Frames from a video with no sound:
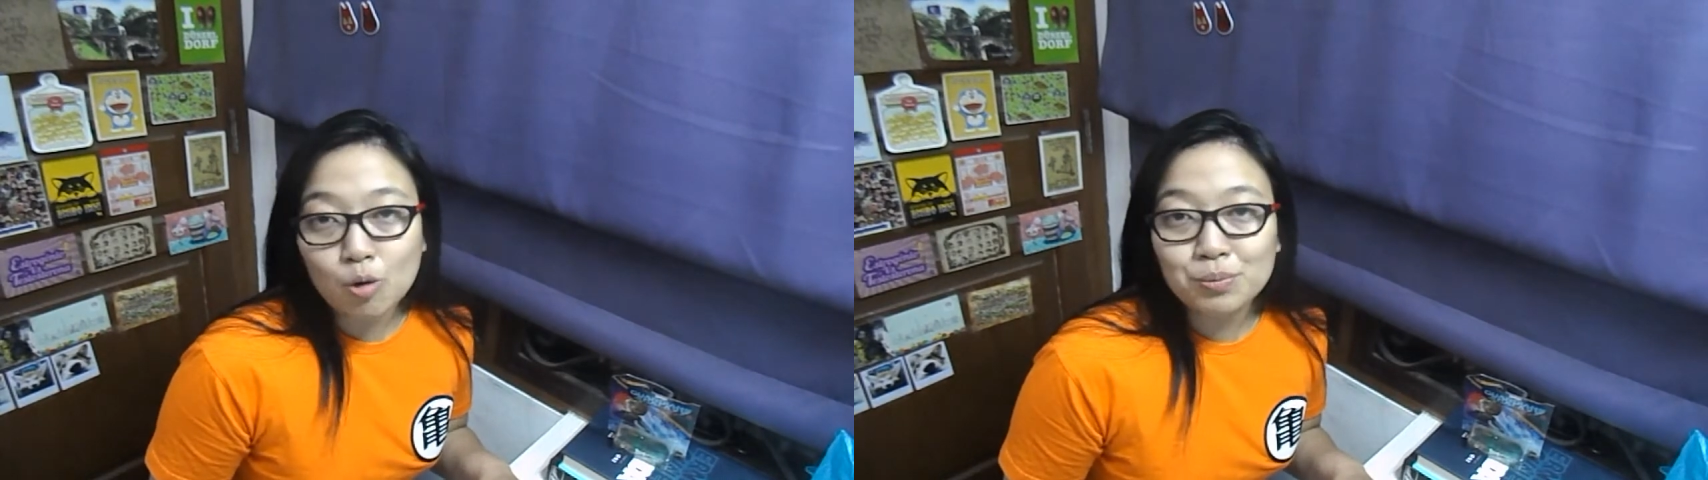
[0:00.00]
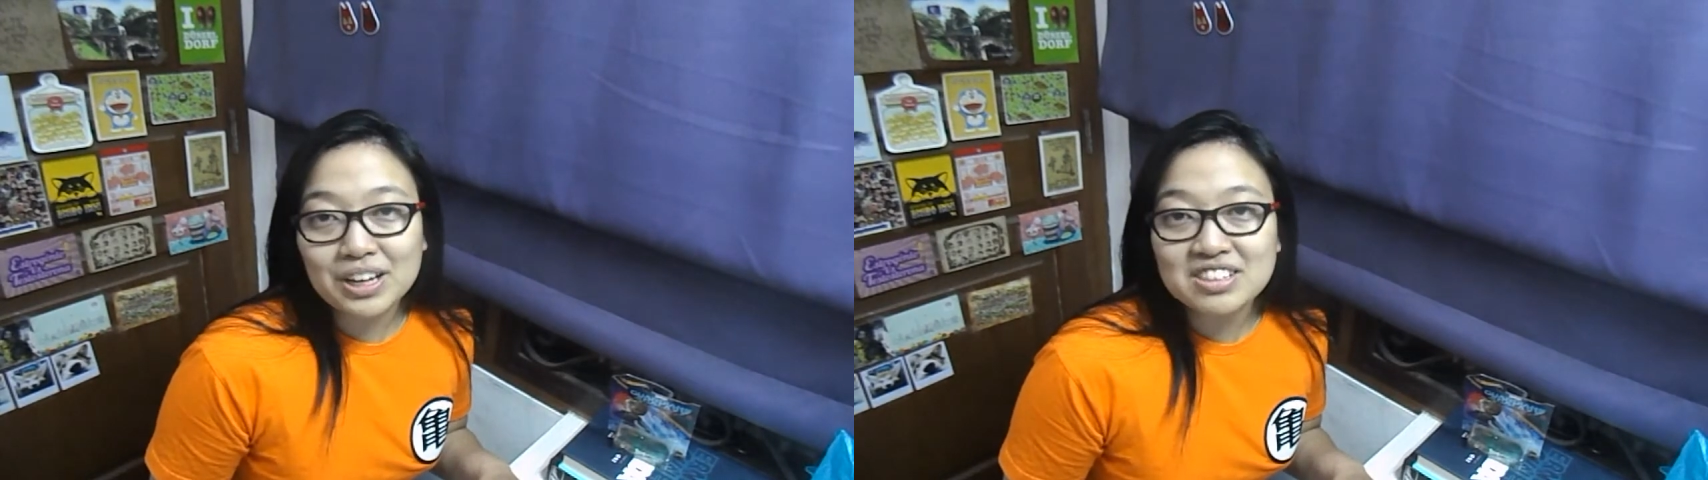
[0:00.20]

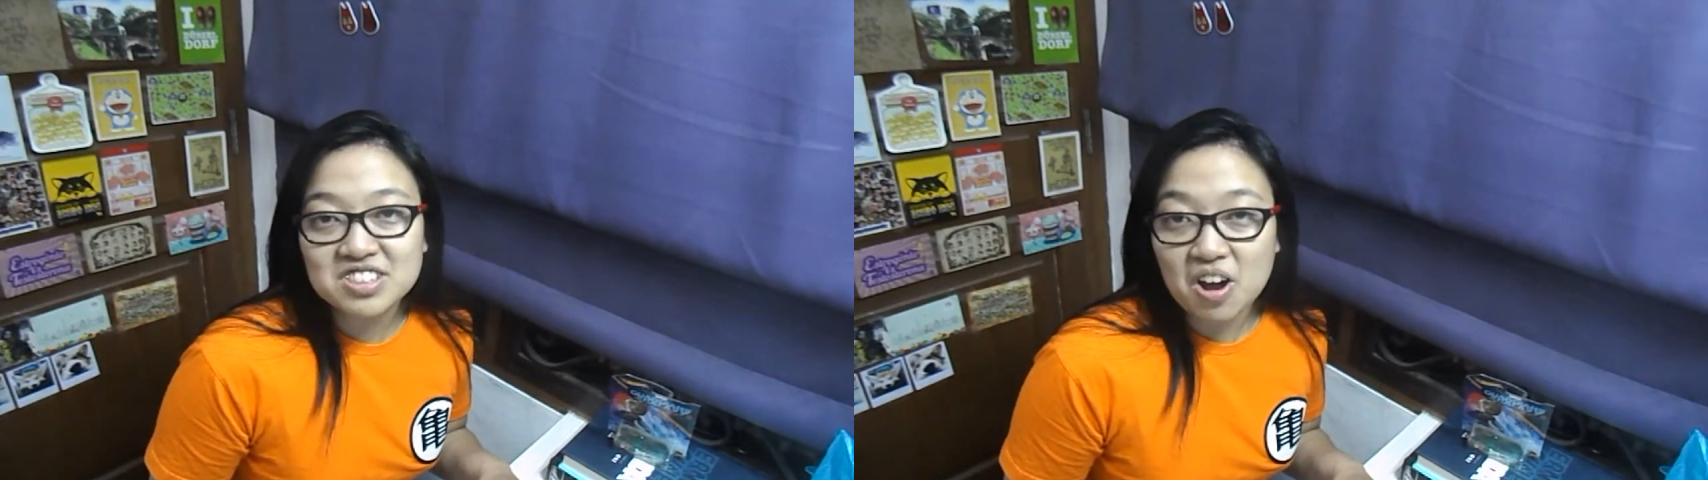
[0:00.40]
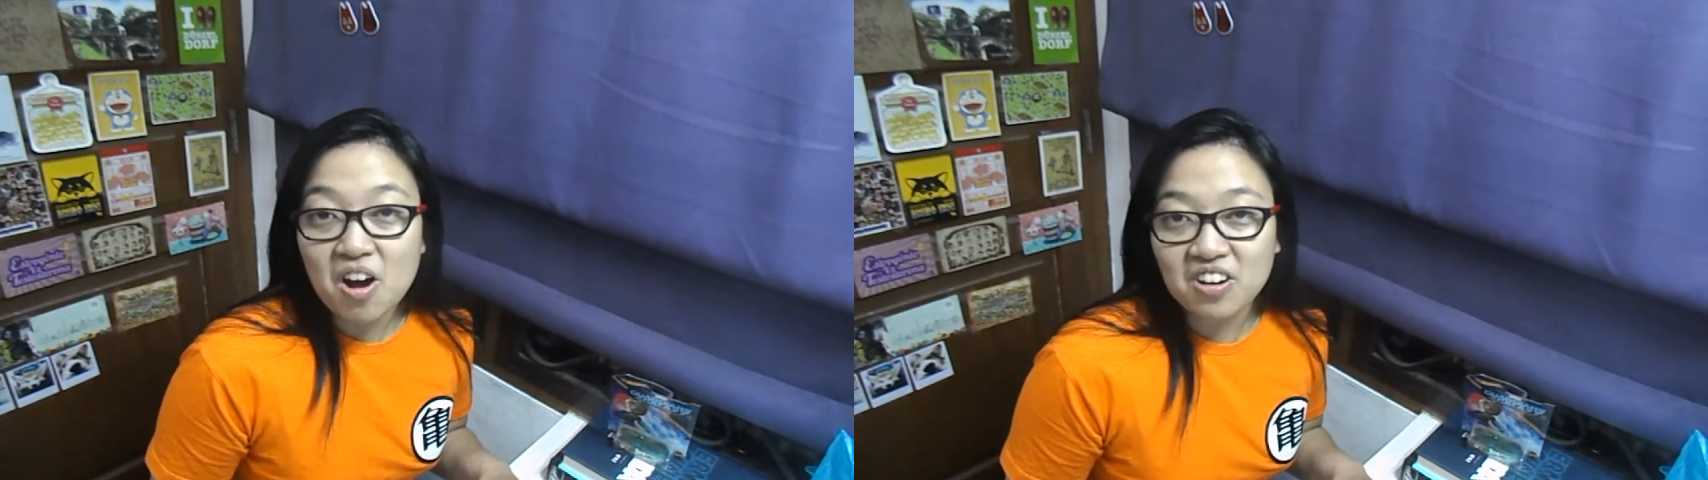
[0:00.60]
opening
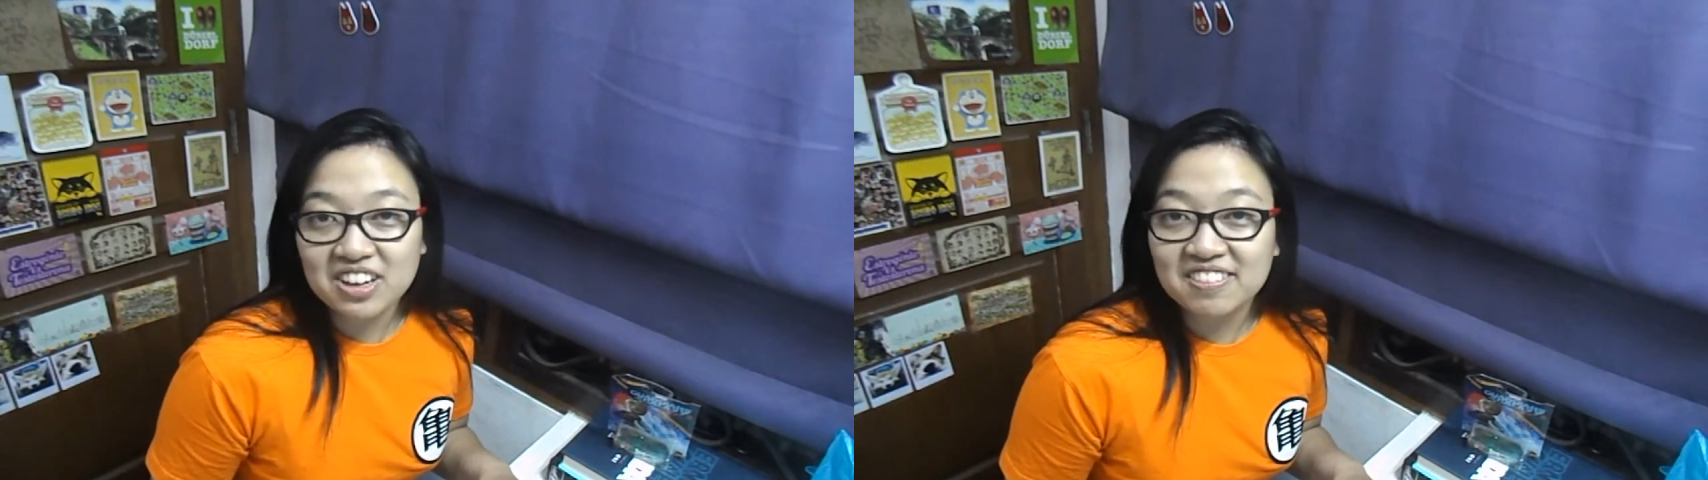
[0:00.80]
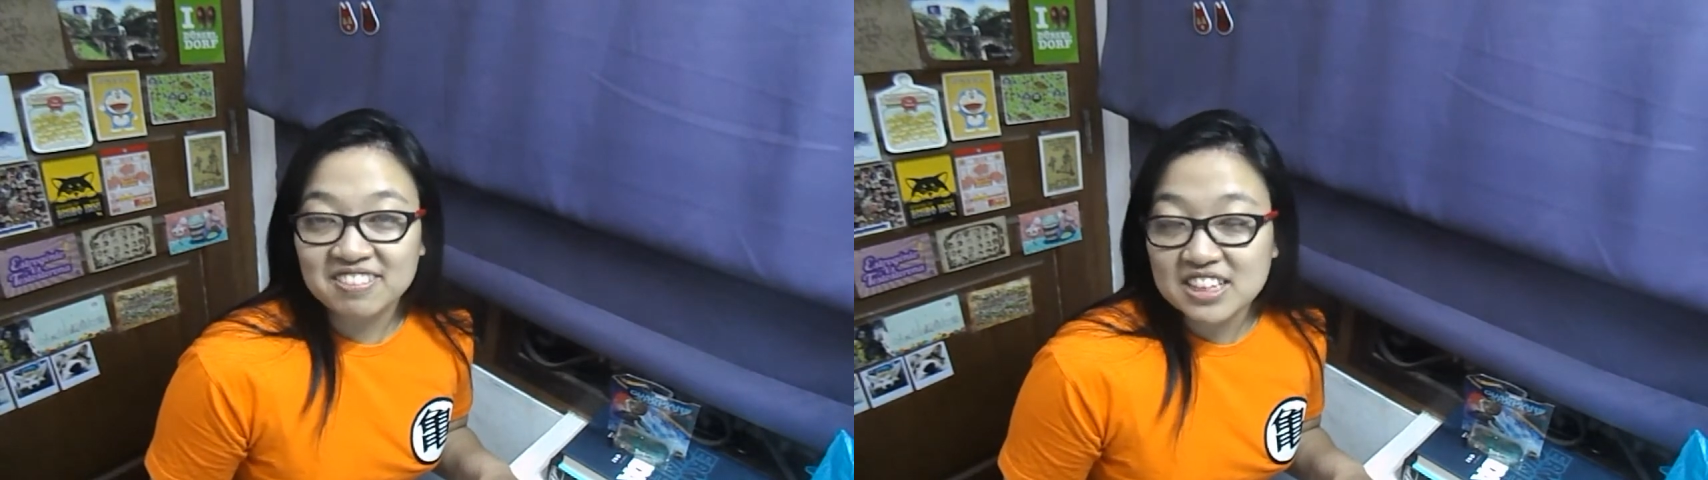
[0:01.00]
song in